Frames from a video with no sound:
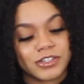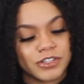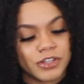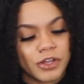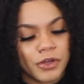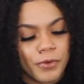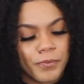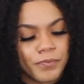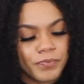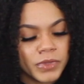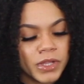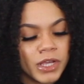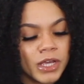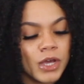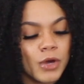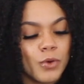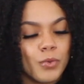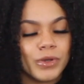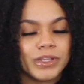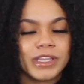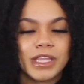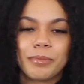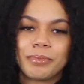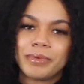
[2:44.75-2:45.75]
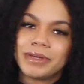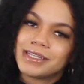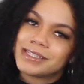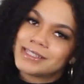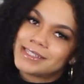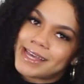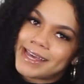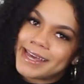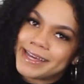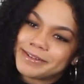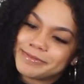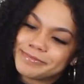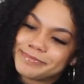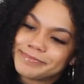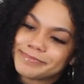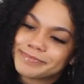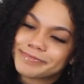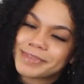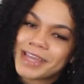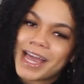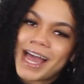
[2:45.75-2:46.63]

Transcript: So with that being said,